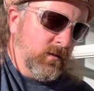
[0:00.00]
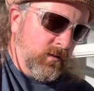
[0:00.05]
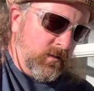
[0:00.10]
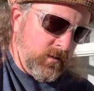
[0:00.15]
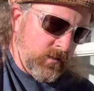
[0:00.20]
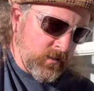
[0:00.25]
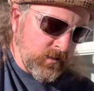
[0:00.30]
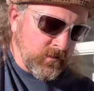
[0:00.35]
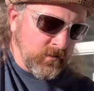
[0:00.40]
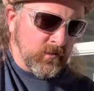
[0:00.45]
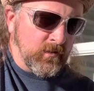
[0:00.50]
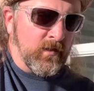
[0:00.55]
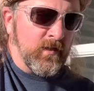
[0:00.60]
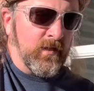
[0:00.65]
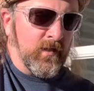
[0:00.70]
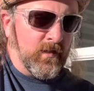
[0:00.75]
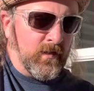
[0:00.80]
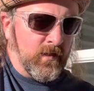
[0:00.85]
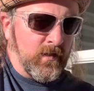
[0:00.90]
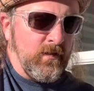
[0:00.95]
and
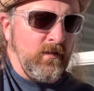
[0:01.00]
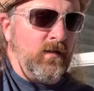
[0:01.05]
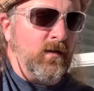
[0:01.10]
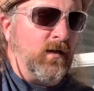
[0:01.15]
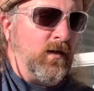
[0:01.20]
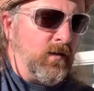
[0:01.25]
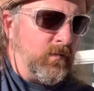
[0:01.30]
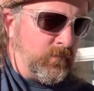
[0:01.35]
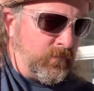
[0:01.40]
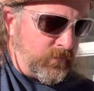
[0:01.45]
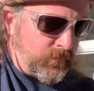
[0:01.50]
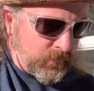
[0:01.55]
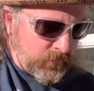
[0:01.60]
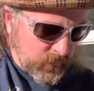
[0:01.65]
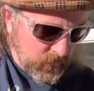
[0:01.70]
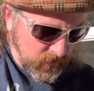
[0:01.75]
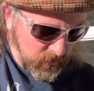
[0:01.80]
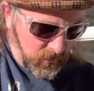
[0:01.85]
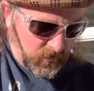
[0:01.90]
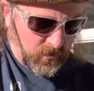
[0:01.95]
giddy up.
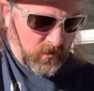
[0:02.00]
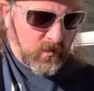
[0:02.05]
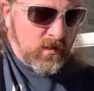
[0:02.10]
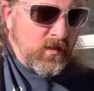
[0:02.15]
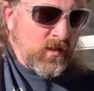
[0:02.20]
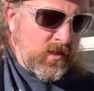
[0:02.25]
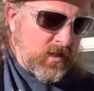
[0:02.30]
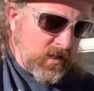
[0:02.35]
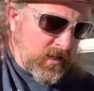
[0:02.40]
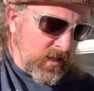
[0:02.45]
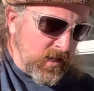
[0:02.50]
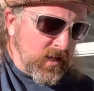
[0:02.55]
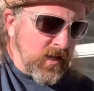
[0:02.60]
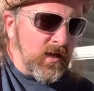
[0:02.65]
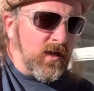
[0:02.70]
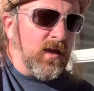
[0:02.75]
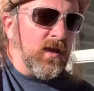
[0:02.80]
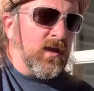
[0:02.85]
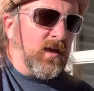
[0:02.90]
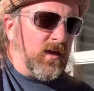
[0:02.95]

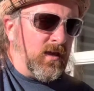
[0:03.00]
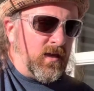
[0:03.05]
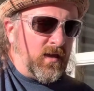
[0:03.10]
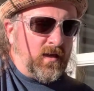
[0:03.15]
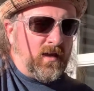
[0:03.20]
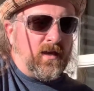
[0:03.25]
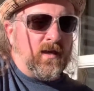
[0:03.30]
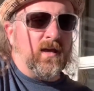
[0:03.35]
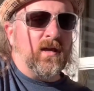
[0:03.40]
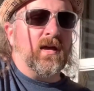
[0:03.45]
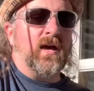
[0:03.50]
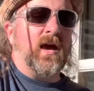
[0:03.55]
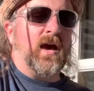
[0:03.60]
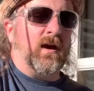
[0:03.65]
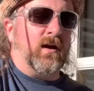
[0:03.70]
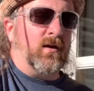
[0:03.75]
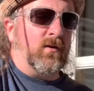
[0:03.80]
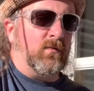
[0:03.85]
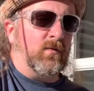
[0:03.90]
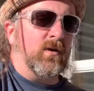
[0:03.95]
Hey,
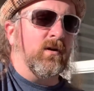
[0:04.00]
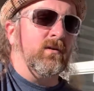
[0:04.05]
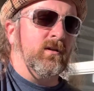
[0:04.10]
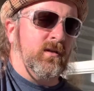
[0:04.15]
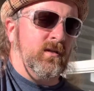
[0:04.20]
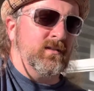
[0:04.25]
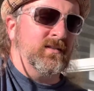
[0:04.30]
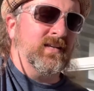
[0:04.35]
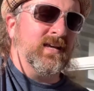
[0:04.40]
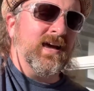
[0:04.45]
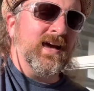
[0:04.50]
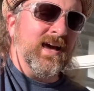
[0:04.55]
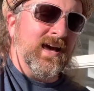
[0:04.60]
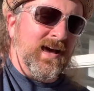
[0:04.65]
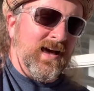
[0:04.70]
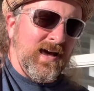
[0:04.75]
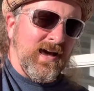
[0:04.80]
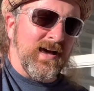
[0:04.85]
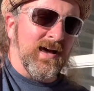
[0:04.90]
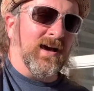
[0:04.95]
I wanna
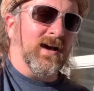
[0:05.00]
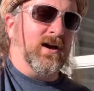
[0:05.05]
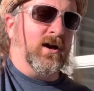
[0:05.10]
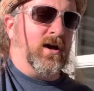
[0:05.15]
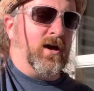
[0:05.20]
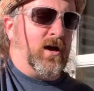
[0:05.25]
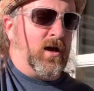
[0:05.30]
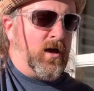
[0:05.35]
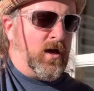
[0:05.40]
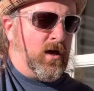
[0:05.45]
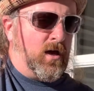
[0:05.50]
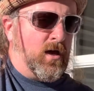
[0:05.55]
die.